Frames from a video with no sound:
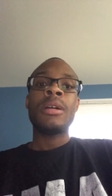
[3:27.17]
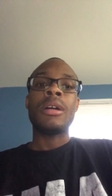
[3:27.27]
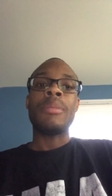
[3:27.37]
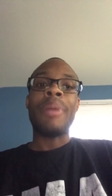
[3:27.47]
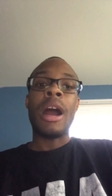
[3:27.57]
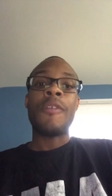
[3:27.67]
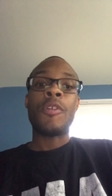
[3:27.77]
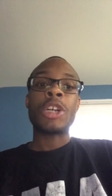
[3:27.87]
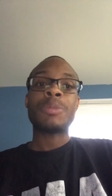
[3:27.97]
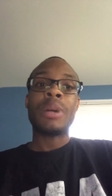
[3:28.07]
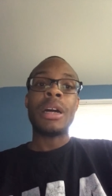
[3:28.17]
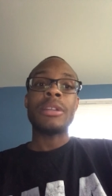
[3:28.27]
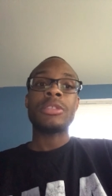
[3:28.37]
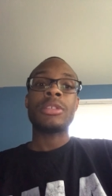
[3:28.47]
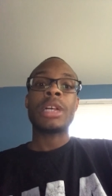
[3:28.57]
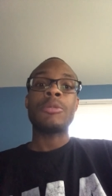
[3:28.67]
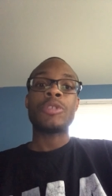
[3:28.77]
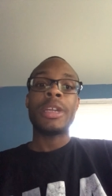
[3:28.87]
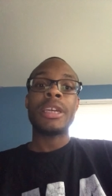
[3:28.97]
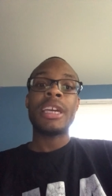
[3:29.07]
uh, power four spot come
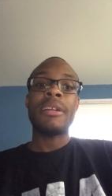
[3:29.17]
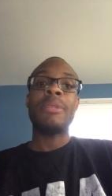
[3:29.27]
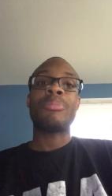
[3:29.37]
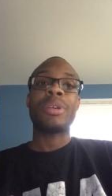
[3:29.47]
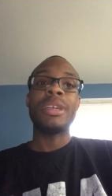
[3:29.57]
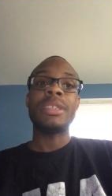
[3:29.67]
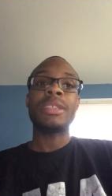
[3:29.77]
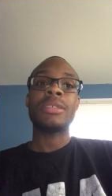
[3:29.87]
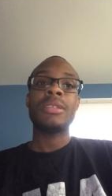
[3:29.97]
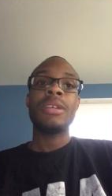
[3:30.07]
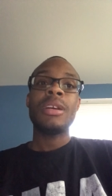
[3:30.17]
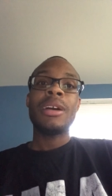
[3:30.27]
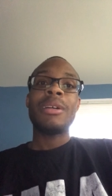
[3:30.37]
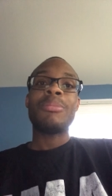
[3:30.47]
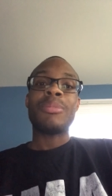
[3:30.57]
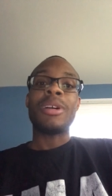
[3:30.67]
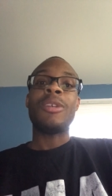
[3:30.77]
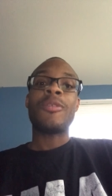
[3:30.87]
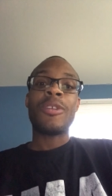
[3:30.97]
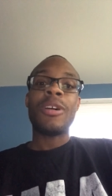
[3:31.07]
training camp and preseason. But
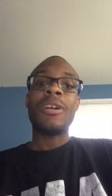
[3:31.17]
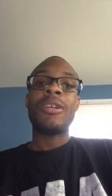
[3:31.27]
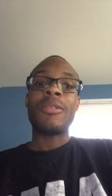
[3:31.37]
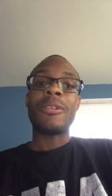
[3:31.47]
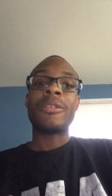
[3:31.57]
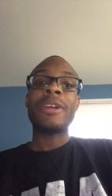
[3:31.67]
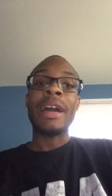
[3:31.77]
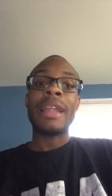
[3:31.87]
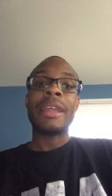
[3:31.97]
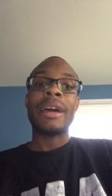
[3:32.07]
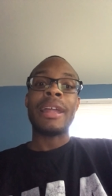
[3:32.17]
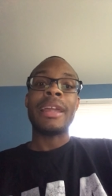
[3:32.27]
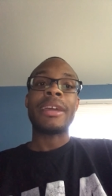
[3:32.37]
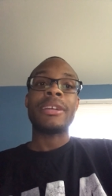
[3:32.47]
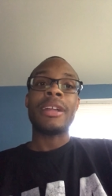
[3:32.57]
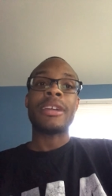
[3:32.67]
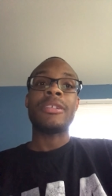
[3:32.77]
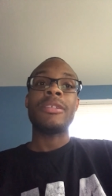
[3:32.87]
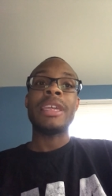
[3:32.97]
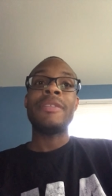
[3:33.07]
overall, Ruri, I, I like I like
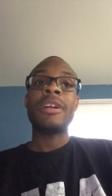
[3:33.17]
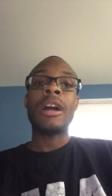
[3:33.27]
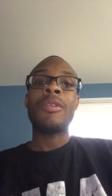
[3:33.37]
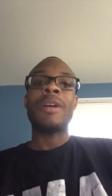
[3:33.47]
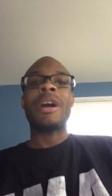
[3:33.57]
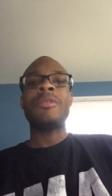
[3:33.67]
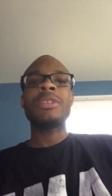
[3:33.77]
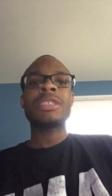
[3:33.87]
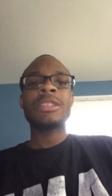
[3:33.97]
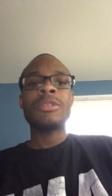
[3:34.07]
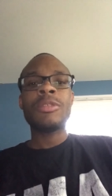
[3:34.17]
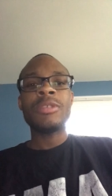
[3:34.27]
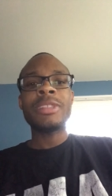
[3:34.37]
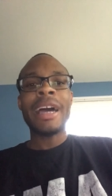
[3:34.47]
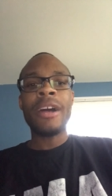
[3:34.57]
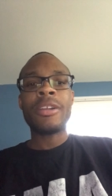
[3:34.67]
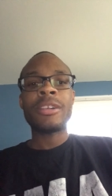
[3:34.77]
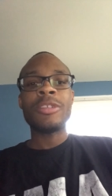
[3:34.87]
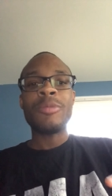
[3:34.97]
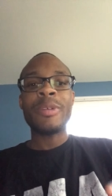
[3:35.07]
you. Even though I was a little down
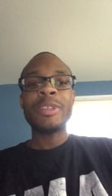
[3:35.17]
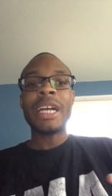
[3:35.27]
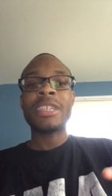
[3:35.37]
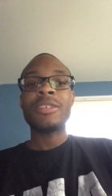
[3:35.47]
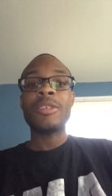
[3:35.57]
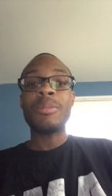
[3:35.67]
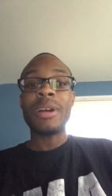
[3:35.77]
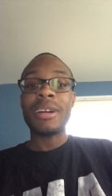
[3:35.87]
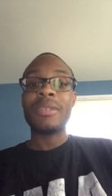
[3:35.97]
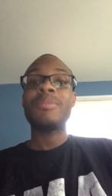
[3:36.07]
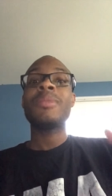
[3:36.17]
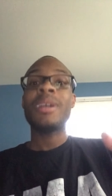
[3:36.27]
on you when we to you, but